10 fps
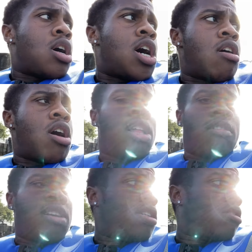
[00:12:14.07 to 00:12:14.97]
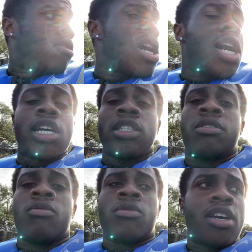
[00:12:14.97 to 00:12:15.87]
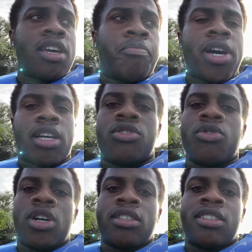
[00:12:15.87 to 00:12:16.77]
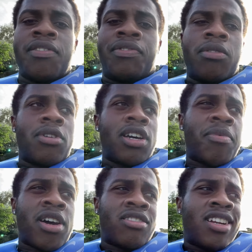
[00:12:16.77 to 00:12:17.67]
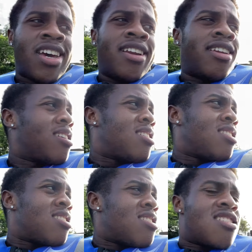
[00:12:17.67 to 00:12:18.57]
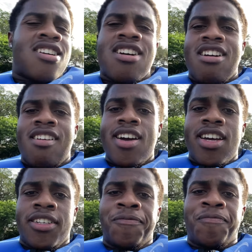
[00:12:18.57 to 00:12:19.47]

I'll holler at you guys when I get back to safety, when I get back on land. All right.